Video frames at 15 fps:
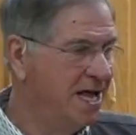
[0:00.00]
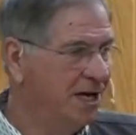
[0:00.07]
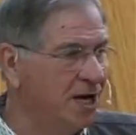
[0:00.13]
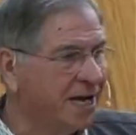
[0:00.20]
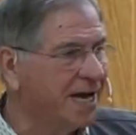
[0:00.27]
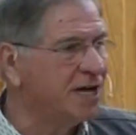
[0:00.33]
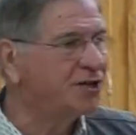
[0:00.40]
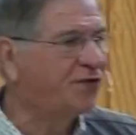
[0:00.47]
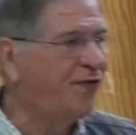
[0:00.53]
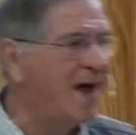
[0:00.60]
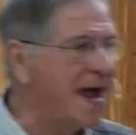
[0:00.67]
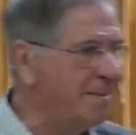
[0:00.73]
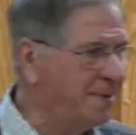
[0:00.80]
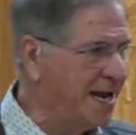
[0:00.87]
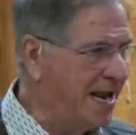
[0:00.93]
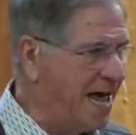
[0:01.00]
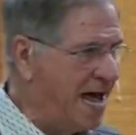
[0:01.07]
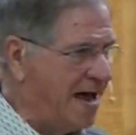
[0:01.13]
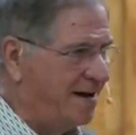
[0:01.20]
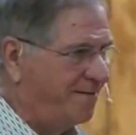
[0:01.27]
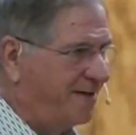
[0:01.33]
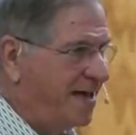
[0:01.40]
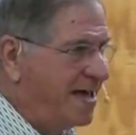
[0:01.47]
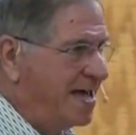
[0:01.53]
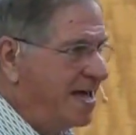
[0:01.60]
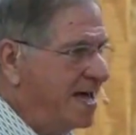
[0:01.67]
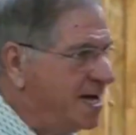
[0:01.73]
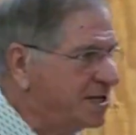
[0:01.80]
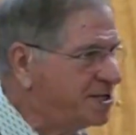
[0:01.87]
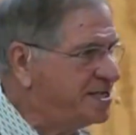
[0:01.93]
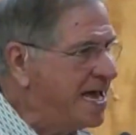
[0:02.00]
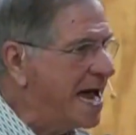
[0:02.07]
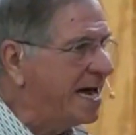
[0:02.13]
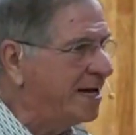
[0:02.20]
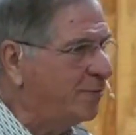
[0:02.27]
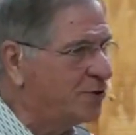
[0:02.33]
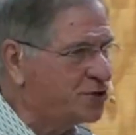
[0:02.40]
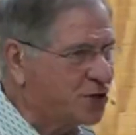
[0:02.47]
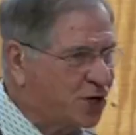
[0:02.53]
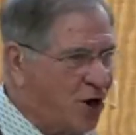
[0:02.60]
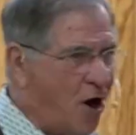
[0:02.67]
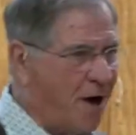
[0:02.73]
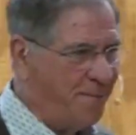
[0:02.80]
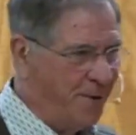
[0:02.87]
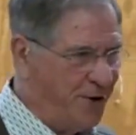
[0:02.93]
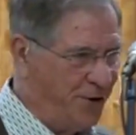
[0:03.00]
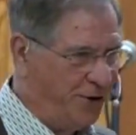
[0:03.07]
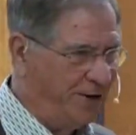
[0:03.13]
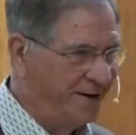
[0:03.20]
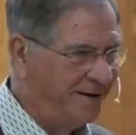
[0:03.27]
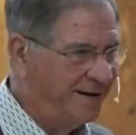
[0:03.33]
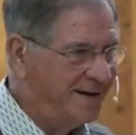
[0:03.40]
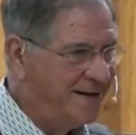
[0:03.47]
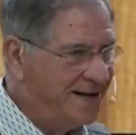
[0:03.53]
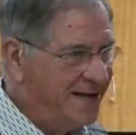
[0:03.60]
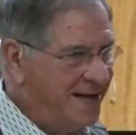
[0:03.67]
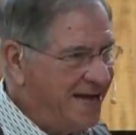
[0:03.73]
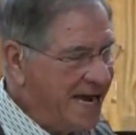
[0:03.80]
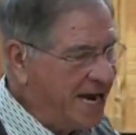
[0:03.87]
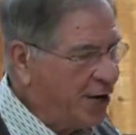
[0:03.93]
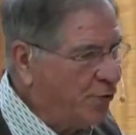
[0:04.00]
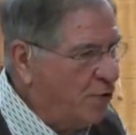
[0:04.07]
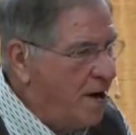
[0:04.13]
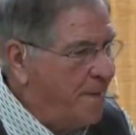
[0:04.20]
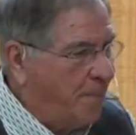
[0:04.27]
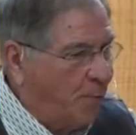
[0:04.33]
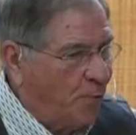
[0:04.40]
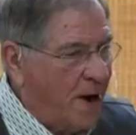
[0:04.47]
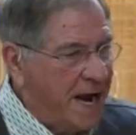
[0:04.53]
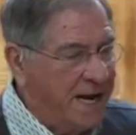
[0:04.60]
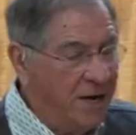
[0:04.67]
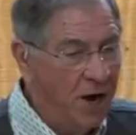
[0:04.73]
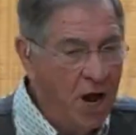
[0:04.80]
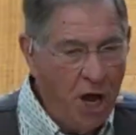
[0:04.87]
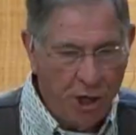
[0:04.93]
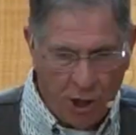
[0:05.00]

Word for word: Look at his family life. His daddy was a carpenter. He grew up regular.